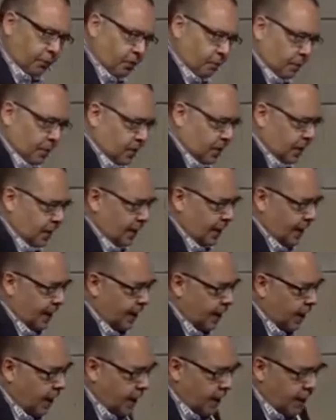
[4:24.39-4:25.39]
we see
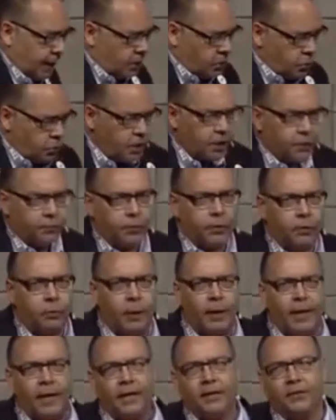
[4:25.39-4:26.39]
that in two different
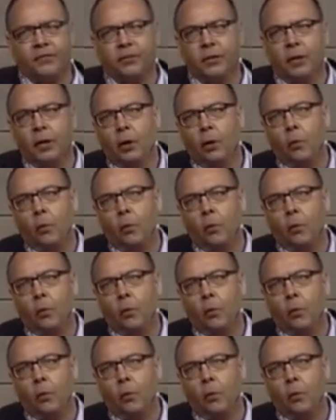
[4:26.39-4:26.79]
ways